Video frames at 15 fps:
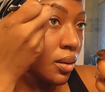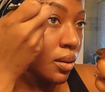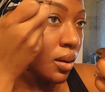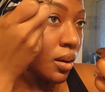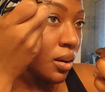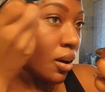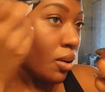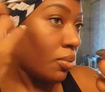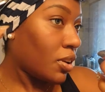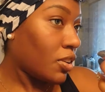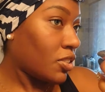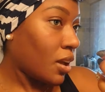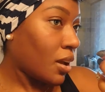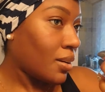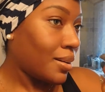And I wish
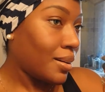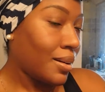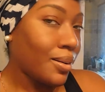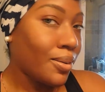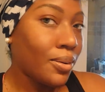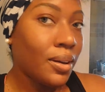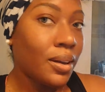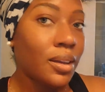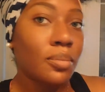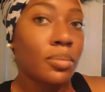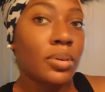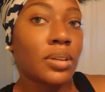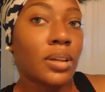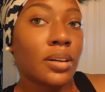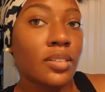I did go ahead and put that